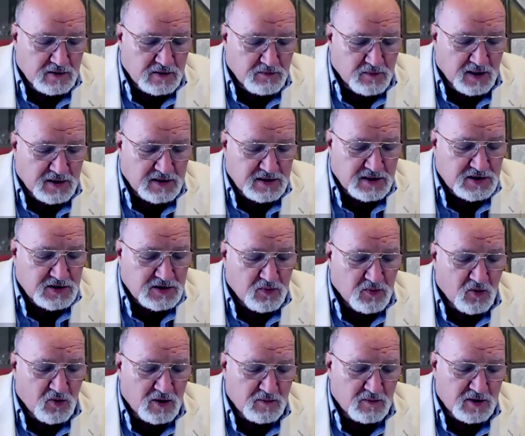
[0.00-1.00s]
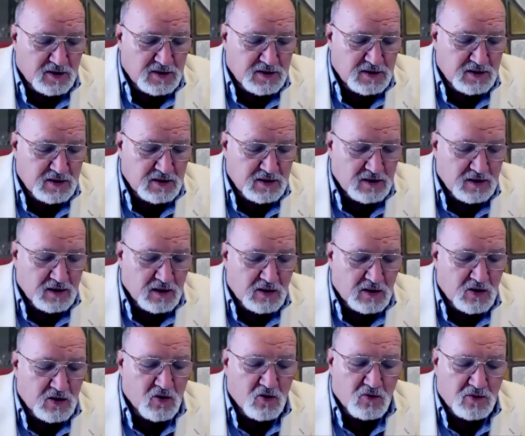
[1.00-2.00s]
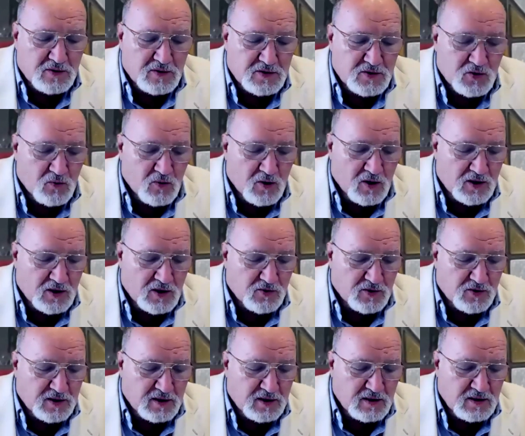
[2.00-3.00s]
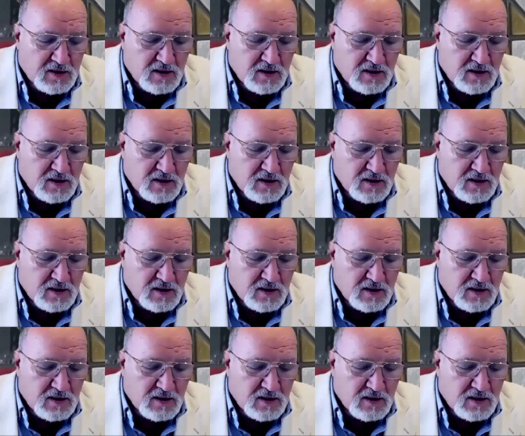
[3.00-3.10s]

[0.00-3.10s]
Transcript: by disappointment, alone to wandering,